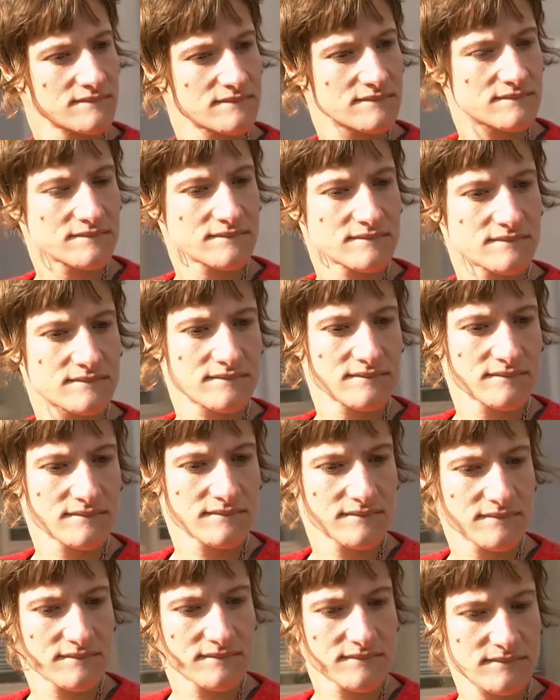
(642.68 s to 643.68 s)
this event,
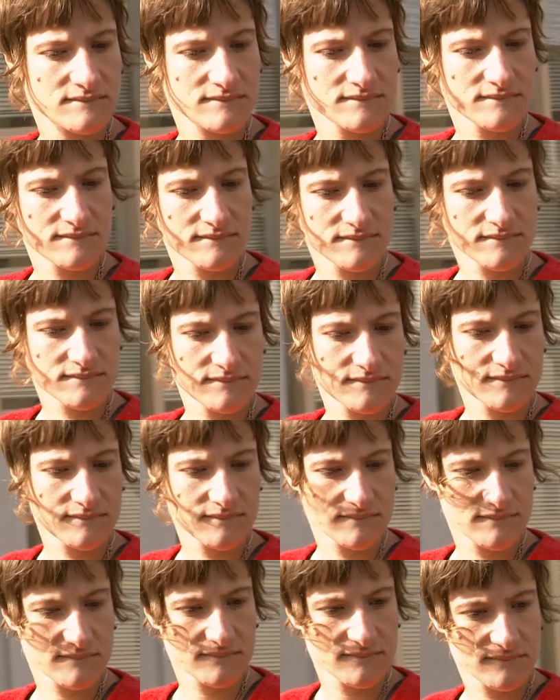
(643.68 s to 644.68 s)
was, you know,
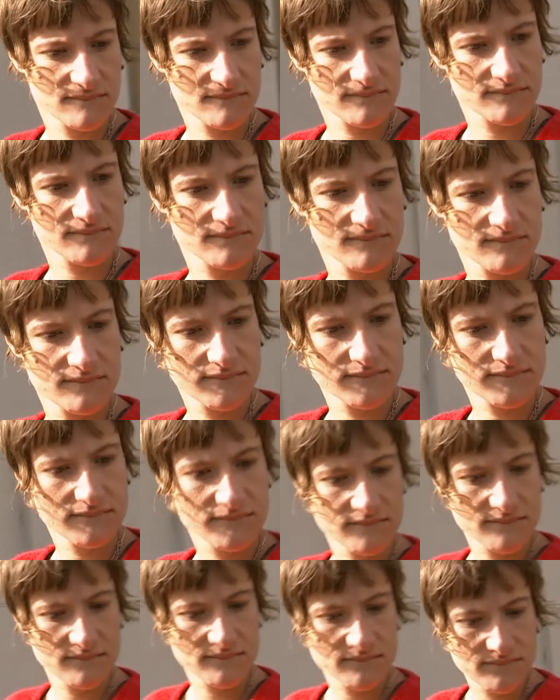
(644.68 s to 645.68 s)
how could it be that
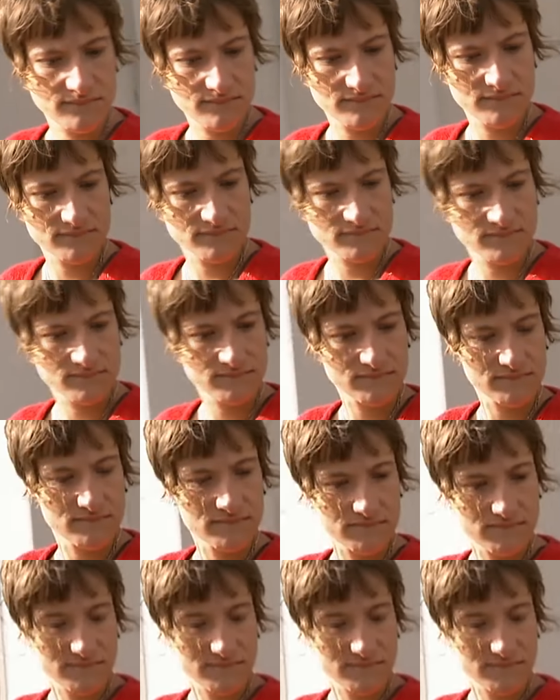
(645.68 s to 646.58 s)
somebody's gait,